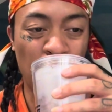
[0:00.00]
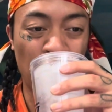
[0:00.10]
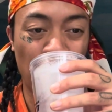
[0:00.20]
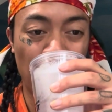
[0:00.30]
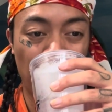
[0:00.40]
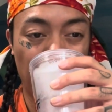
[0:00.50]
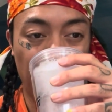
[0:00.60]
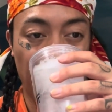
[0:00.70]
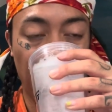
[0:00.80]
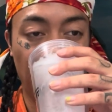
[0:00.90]

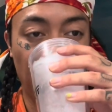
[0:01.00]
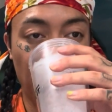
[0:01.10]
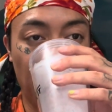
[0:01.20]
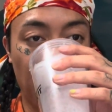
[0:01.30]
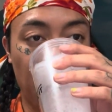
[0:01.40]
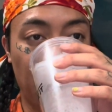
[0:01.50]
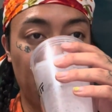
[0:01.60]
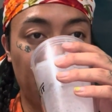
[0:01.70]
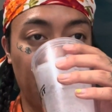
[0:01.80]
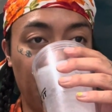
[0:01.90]

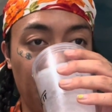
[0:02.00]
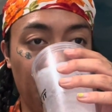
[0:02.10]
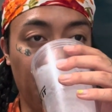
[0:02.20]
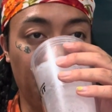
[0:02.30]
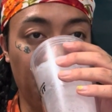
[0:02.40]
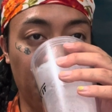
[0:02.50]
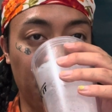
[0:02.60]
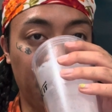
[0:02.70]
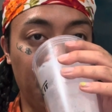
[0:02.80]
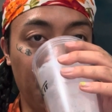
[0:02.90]

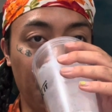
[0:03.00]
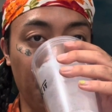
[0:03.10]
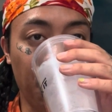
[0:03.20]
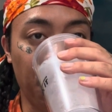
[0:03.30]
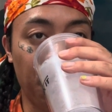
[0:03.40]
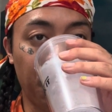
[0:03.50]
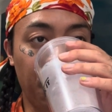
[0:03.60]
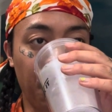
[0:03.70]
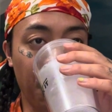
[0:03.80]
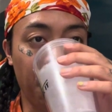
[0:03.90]
Nobody speaks.